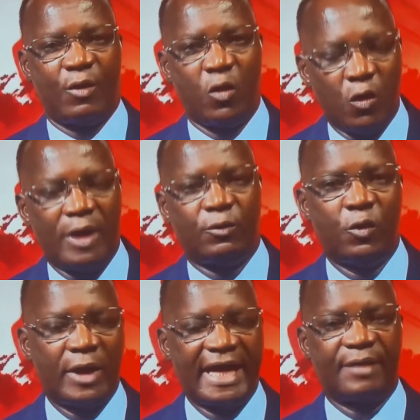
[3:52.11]

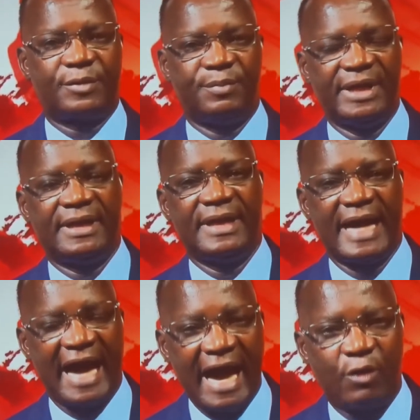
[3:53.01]
who helped me,
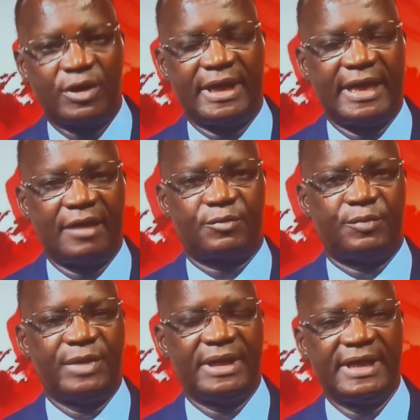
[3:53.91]
how they
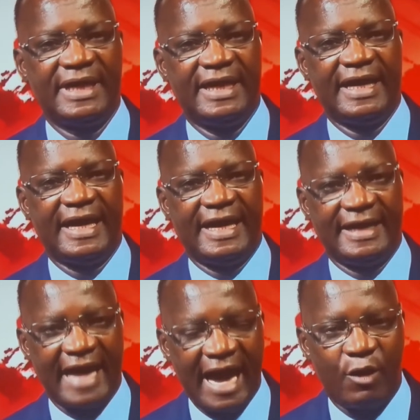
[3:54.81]
helped me,
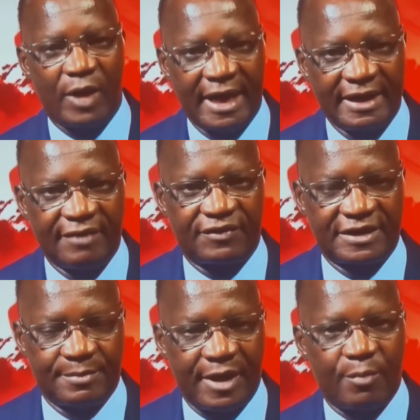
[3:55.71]
and how I left
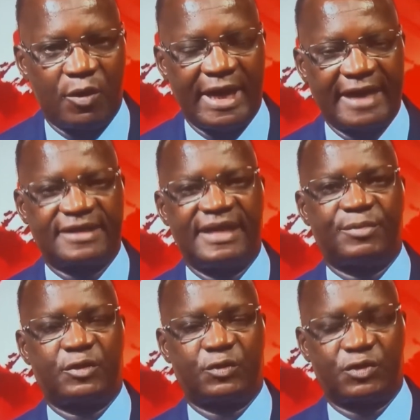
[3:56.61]
Zimbabwe,
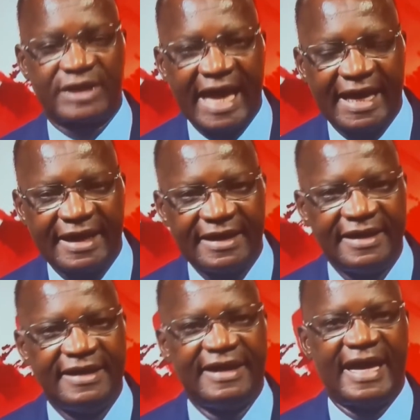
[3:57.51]
except to say
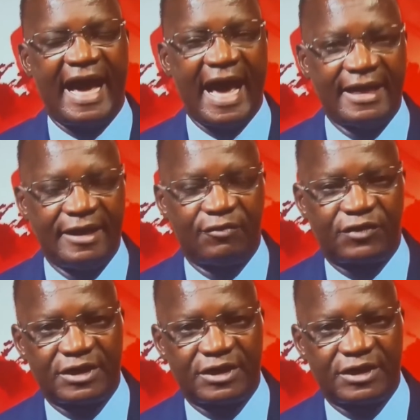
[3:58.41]
I left